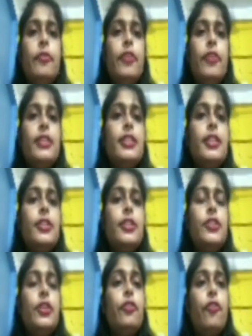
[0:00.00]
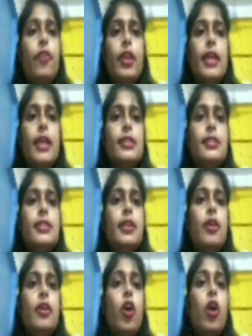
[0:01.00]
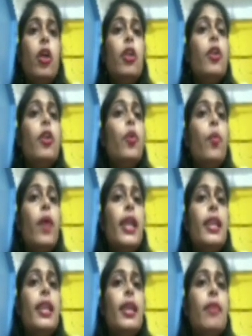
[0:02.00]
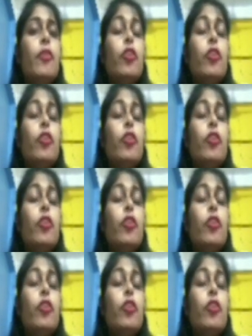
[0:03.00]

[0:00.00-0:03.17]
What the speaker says: vegetation, forest or wildlife.